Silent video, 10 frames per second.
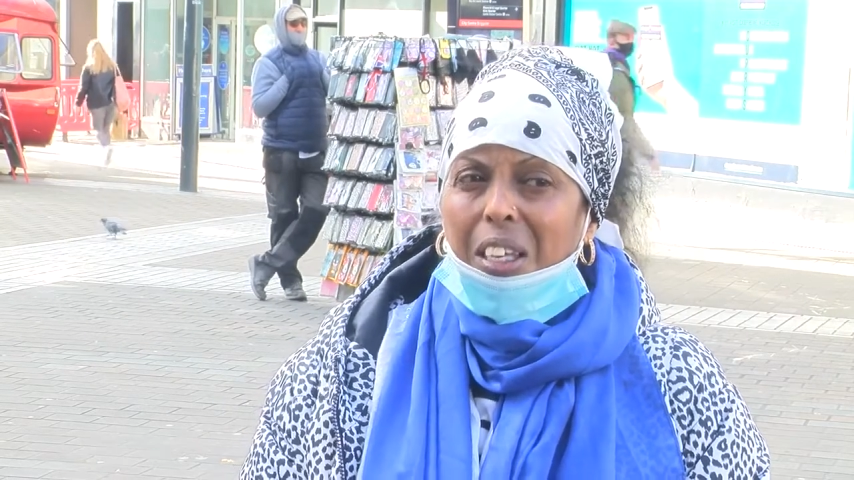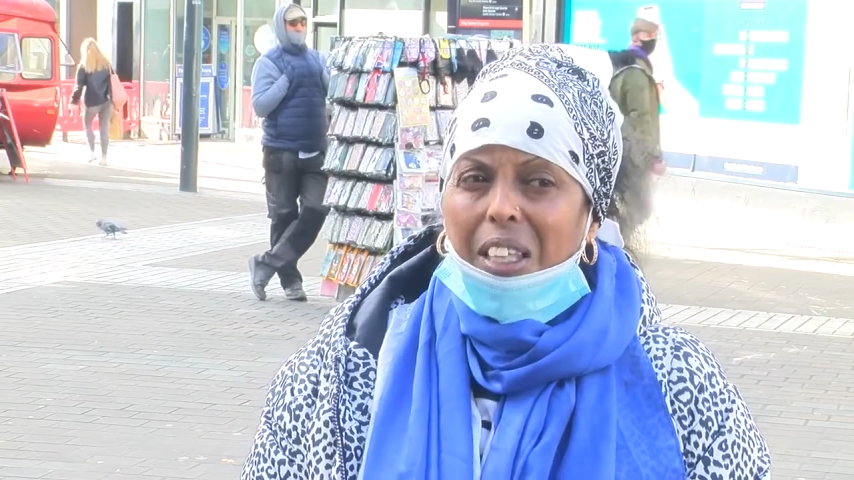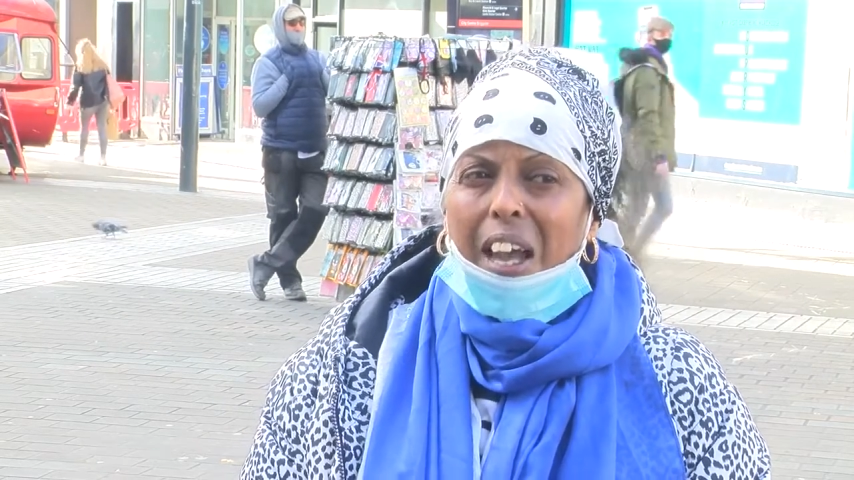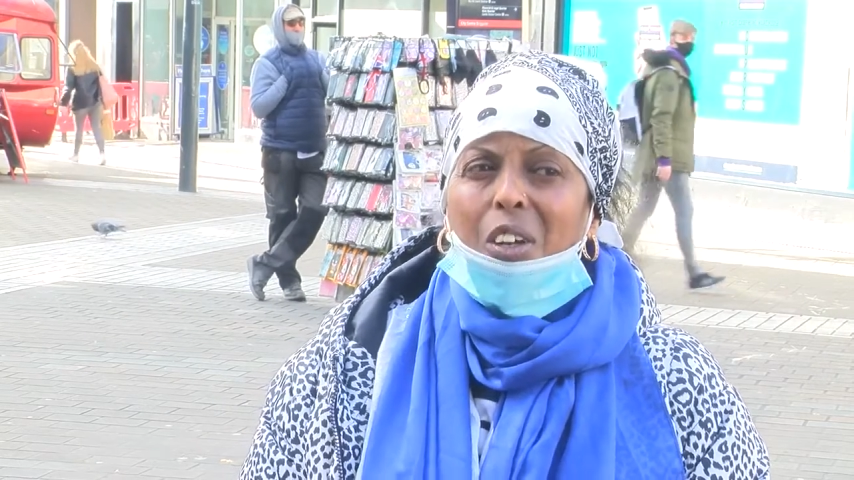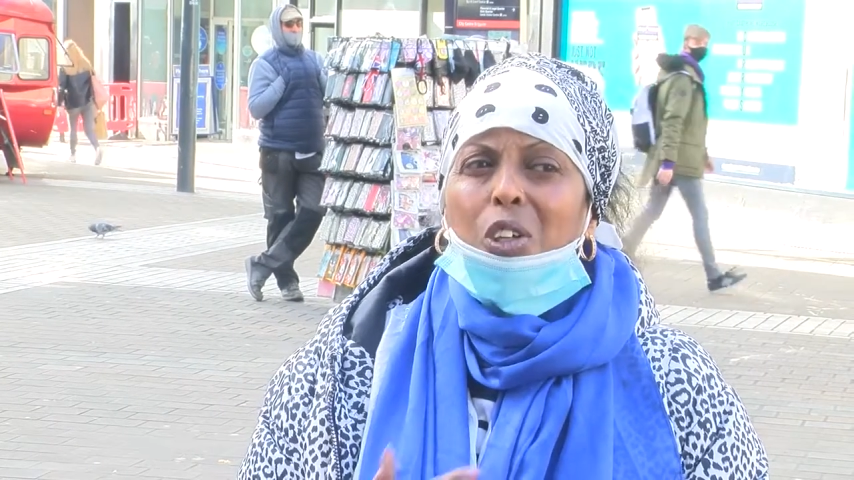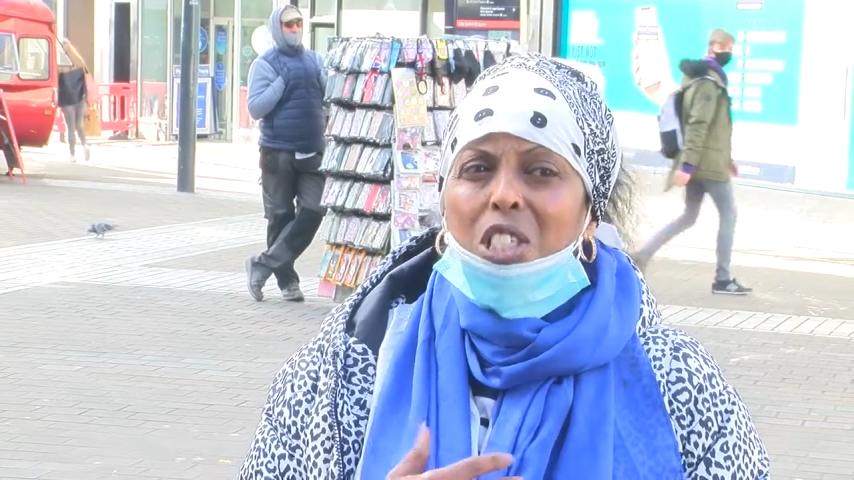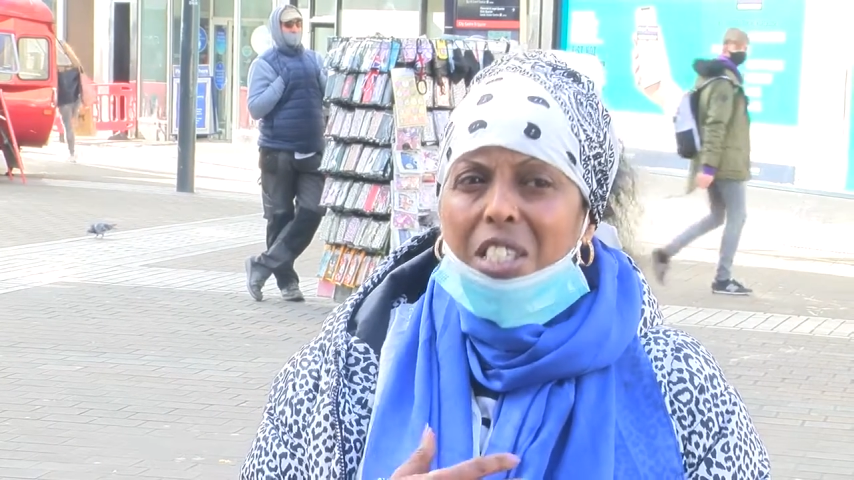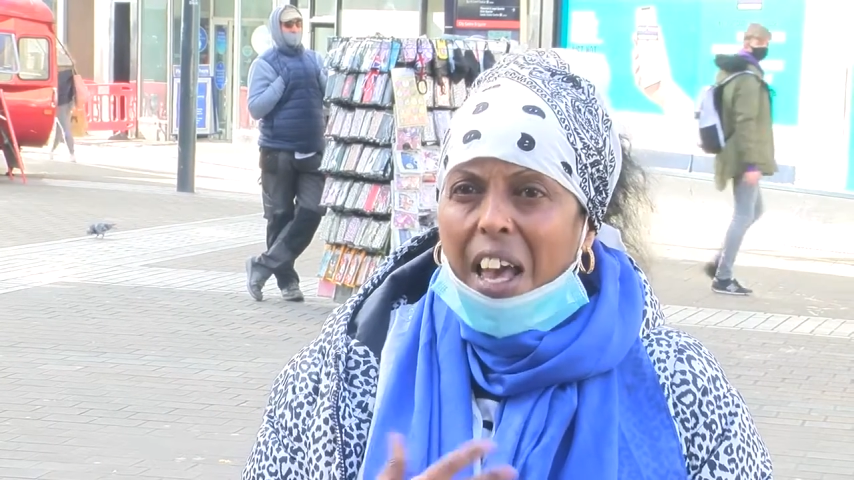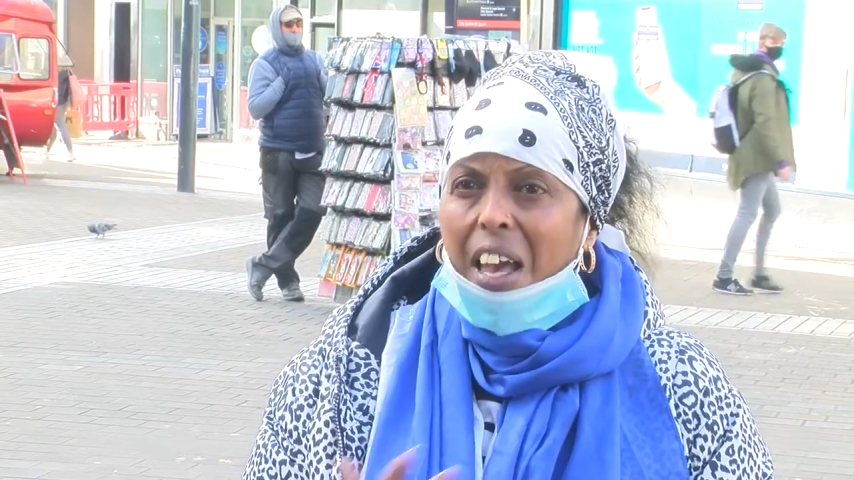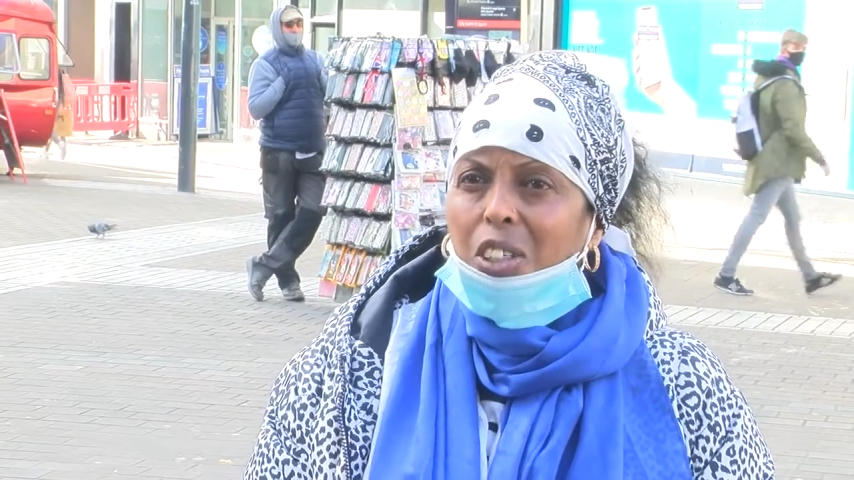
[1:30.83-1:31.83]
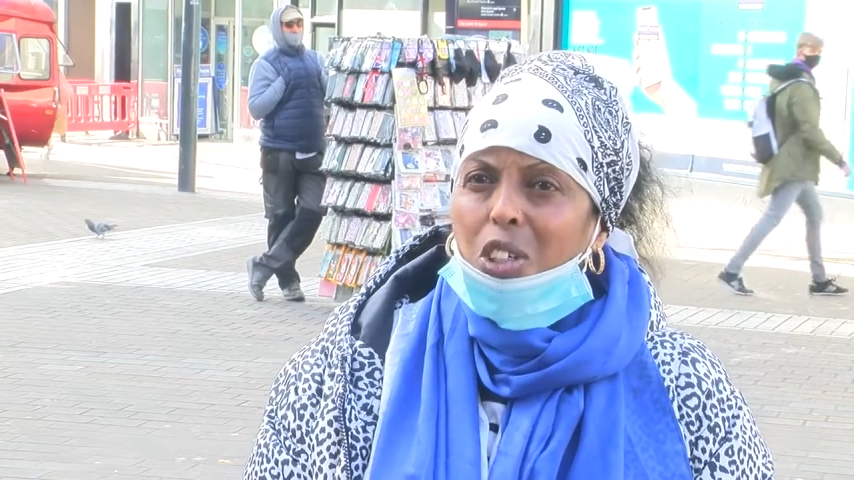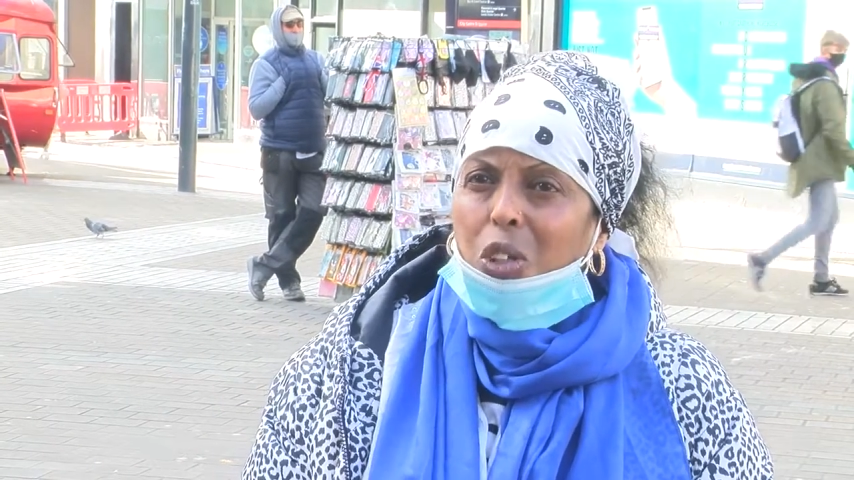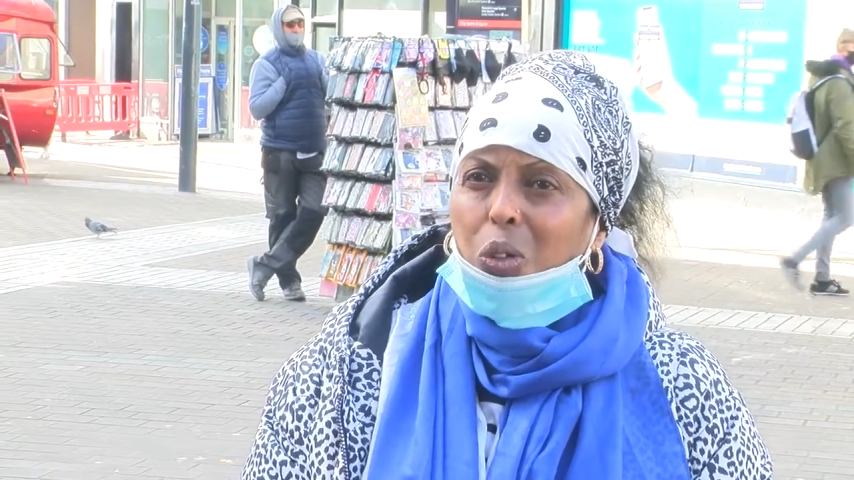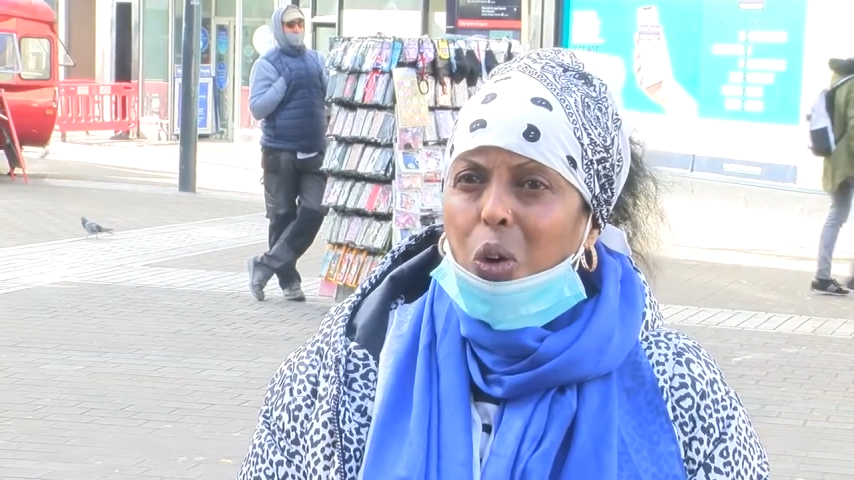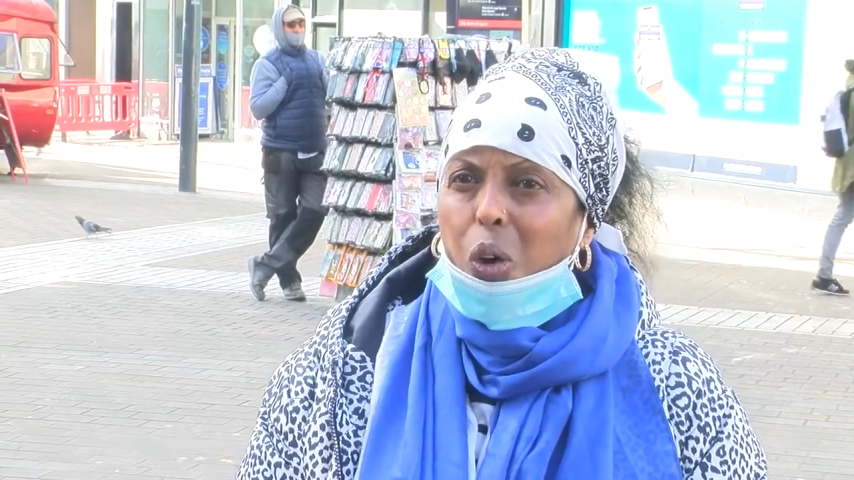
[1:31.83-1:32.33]
They are not scared, you
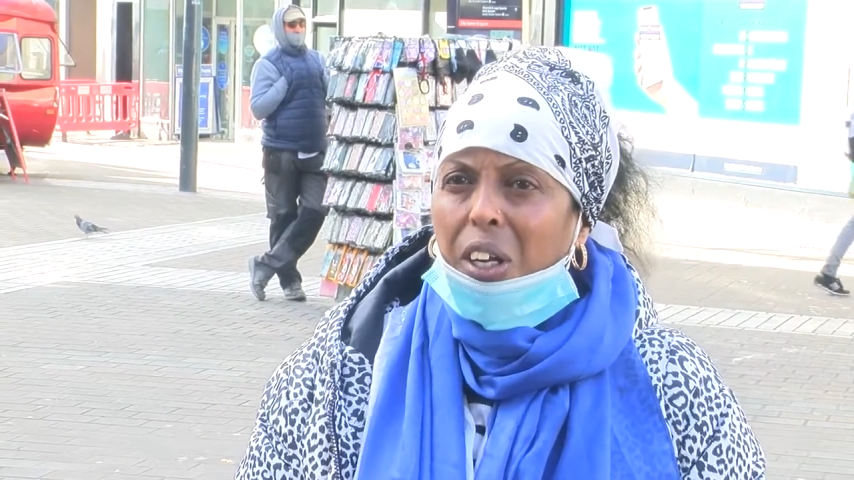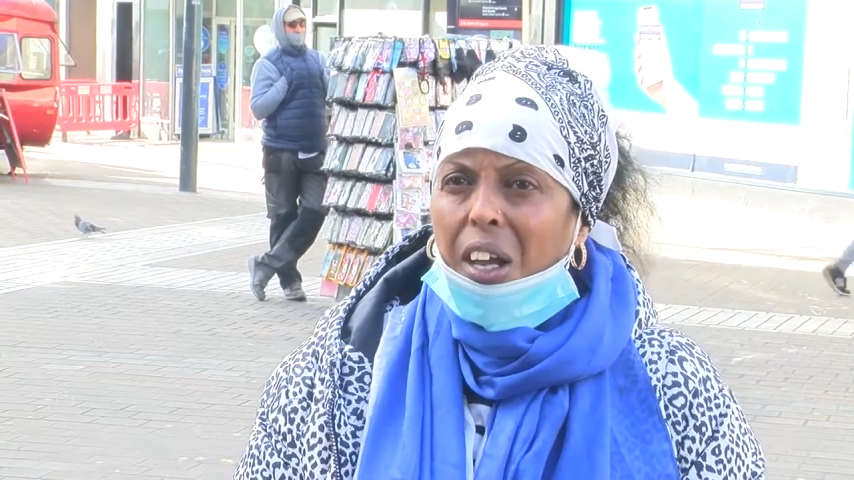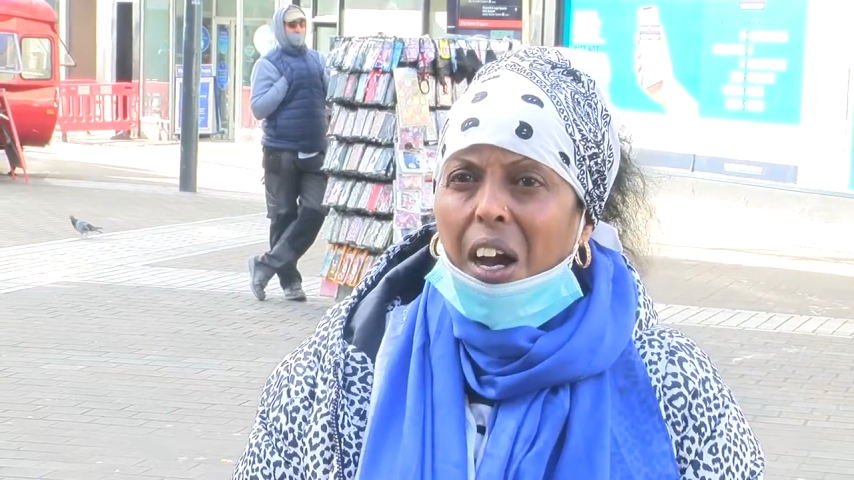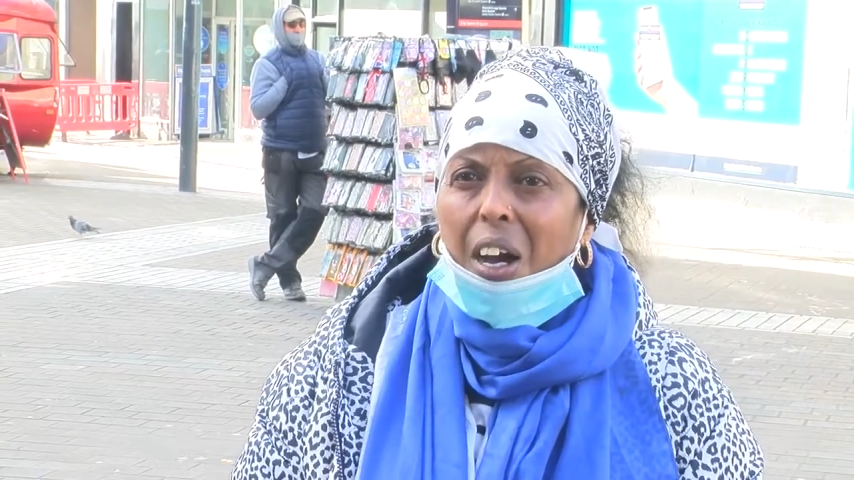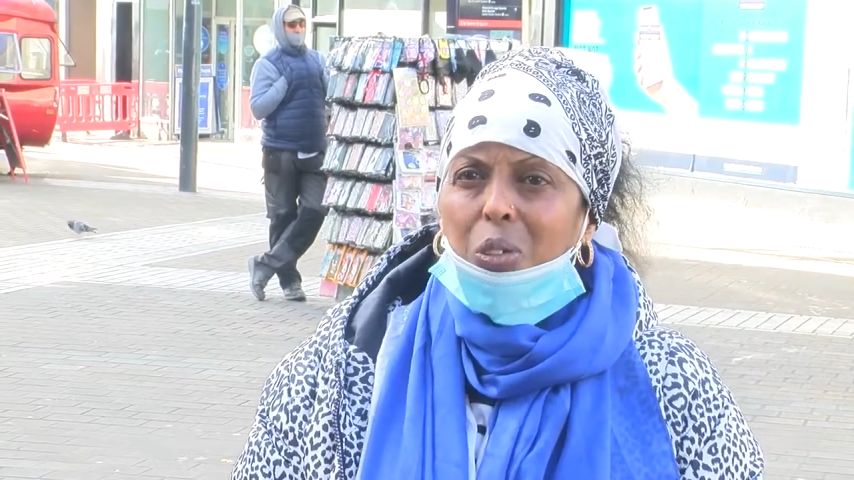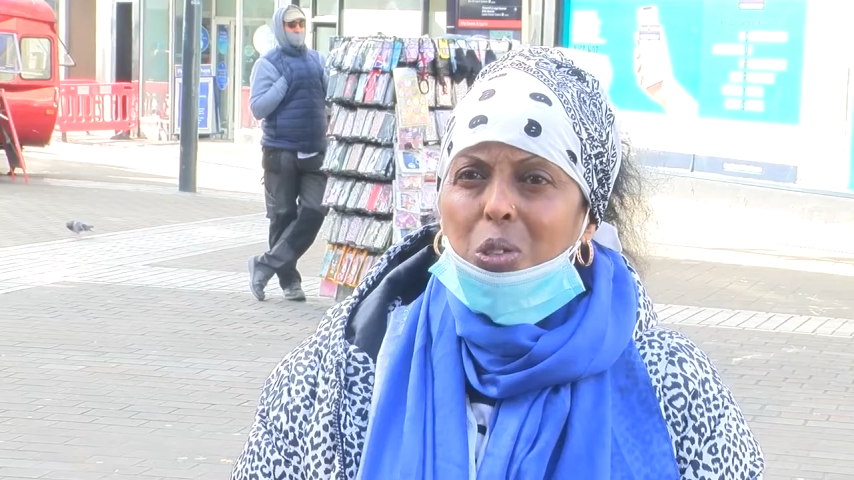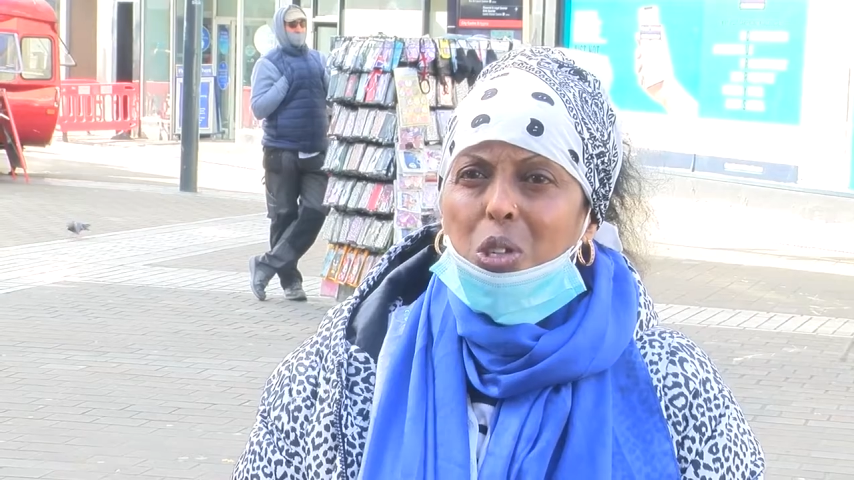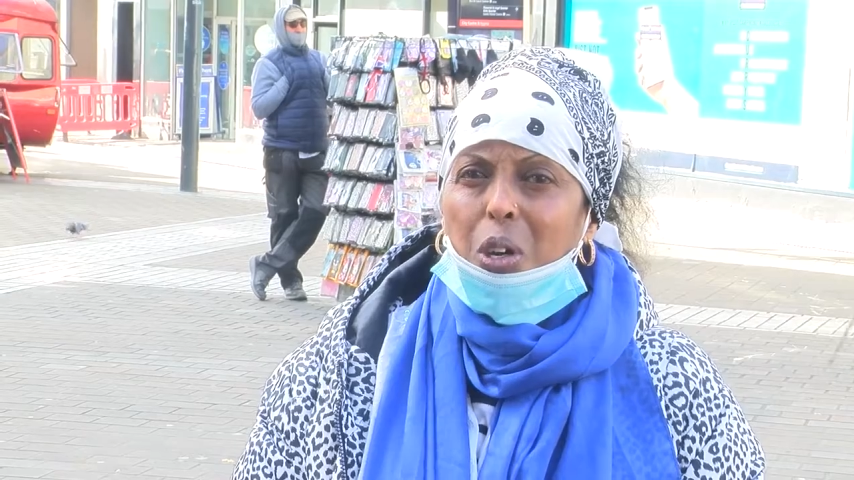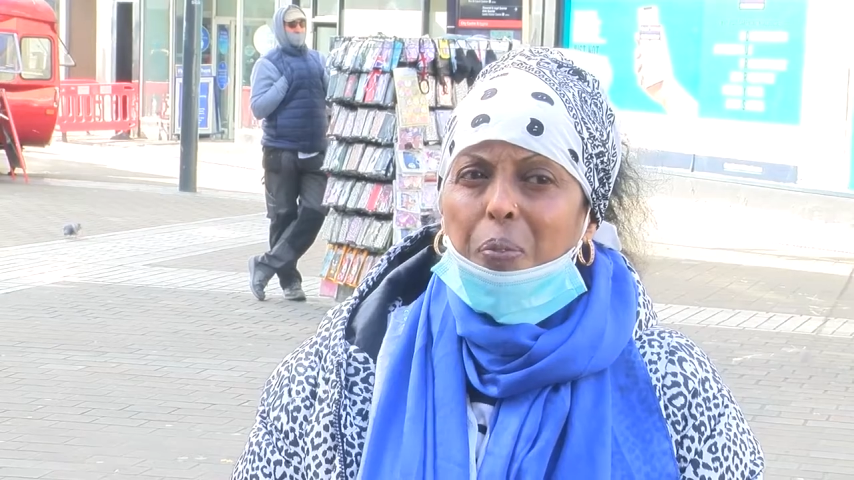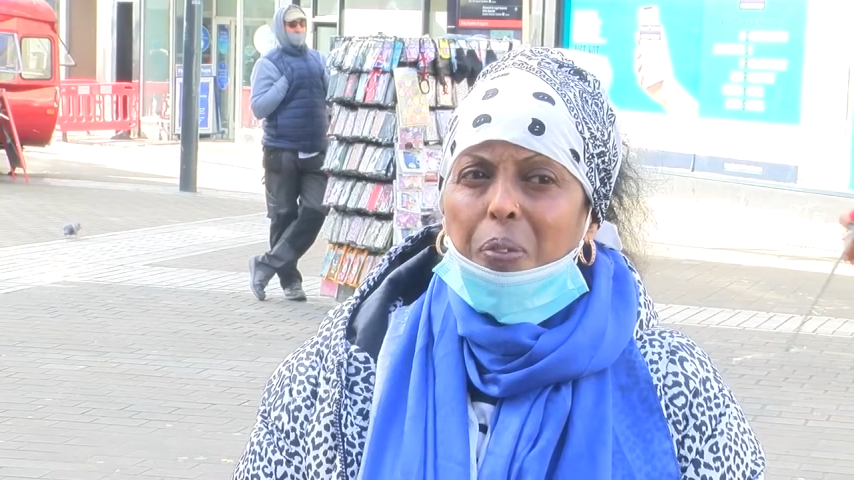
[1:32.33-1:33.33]
know, going out.